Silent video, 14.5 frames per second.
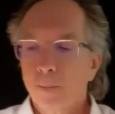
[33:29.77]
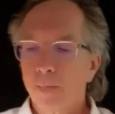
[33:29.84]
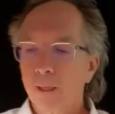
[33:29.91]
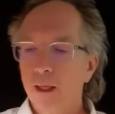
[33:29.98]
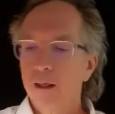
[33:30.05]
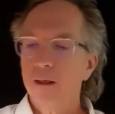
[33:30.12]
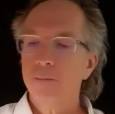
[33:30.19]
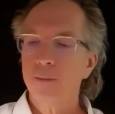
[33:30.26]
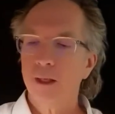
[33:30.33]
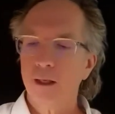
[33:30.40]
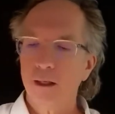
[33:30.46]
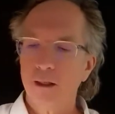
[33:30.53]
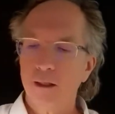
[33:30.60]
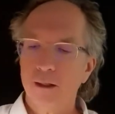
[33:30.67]
Um,
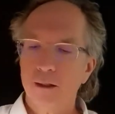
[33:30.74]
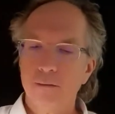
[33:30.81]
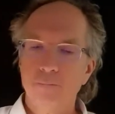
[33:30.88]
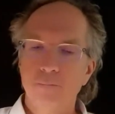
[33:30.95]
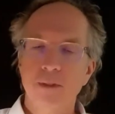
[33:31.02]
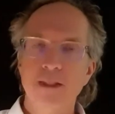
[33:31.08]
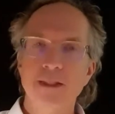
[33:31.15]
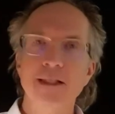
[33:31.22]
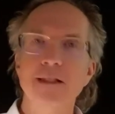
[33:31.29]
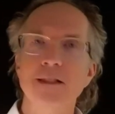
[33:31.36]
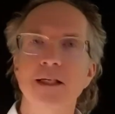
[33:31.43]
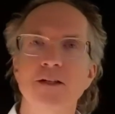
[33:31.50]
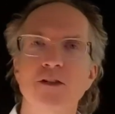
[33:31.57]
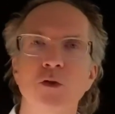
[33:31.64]
it didn't
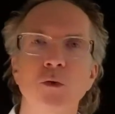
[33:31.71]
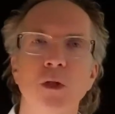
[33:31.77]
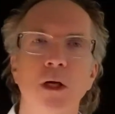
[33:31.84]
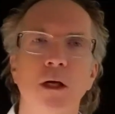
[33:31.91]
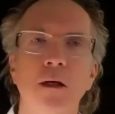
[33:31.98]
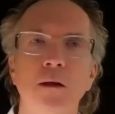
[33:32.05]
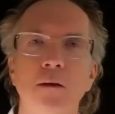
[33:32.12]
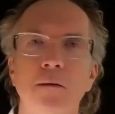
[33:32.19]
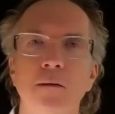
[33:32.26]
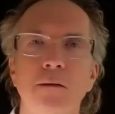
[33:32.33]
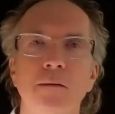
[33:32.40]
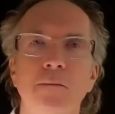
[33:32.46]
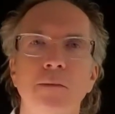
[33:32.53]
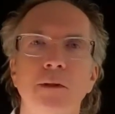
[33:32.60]
take too long,
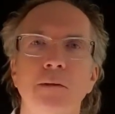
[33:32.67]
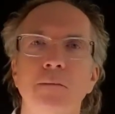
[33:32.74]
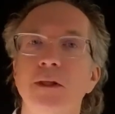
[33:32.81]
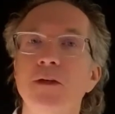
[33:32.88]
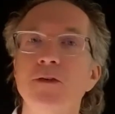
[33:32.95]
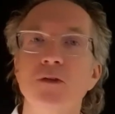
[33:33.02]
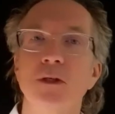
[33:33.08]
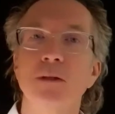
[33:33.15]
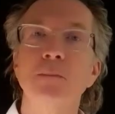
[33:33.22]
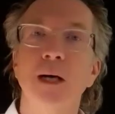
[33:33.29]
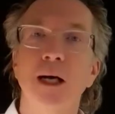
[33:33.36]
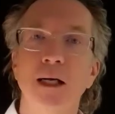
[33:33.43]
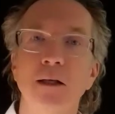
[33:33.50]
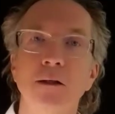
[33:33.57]
less than a
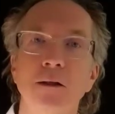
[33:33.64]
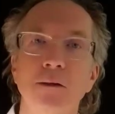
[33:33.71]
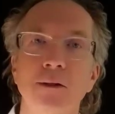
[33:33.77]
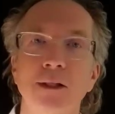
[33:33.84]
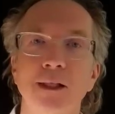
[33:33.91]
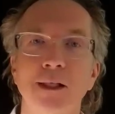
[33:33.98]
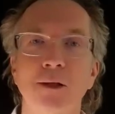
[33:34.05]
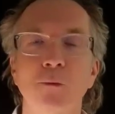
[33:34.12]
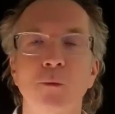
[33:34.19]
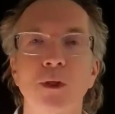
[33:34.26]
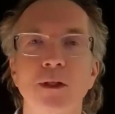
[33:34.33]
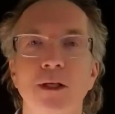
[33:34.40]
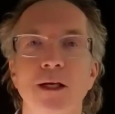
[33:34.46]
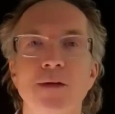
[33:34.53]
mile, and I
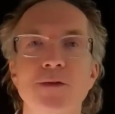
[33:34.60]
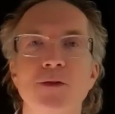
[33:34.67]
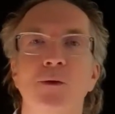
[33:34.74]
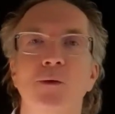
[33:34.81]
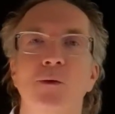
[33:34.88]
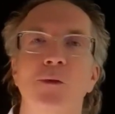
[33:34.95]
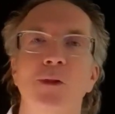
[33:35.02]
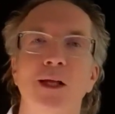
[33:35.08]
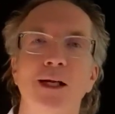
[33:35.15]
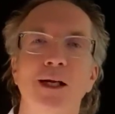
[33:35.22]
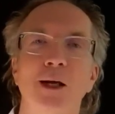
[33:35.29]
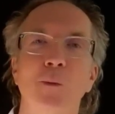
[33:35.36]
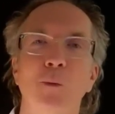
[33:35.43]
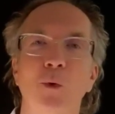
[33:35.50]
realized that
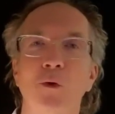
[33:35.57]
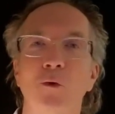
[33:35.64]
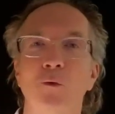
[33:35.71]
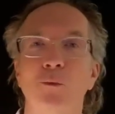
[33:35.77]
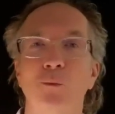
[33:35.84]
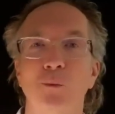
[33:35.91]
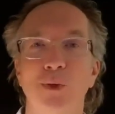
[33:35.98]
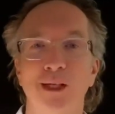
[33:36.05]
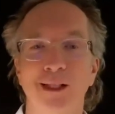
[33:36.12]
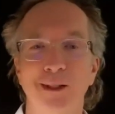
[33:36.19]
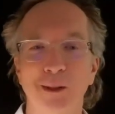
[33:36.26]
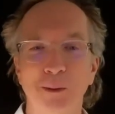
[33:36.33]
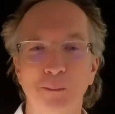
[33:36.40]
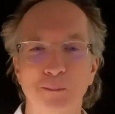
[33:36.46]
I was really
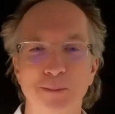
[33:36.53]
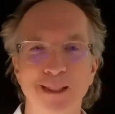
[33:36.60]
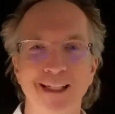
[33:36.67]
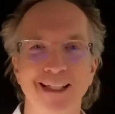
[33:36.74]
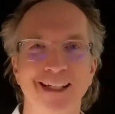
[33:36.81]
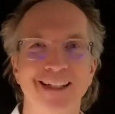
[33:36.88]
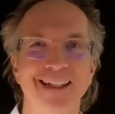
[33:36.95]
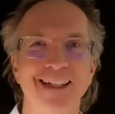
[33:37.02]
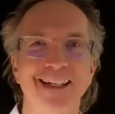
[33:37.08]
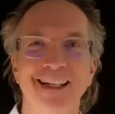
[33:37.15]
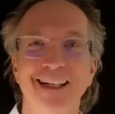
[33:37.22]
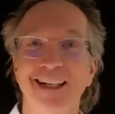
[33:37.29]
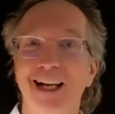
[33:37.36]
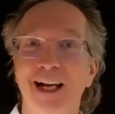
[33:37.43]
I
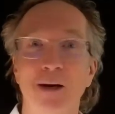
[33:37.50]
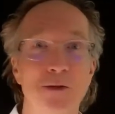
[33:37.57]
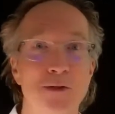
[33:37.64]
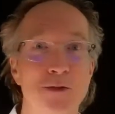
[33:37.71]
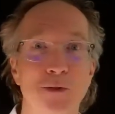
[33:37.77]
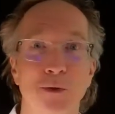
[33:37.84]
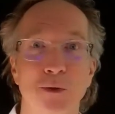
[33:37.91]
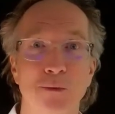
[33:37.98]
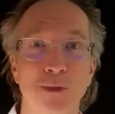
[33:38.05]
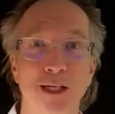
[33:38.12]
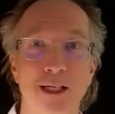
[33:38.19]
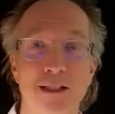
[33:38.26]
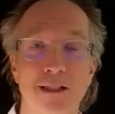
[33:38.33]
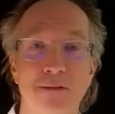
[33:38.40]
was in total
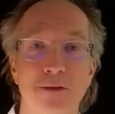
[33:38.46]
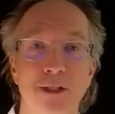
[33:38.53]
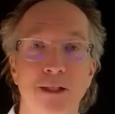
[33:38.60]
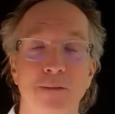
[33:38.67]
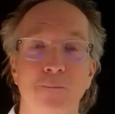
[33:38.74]
reactivity.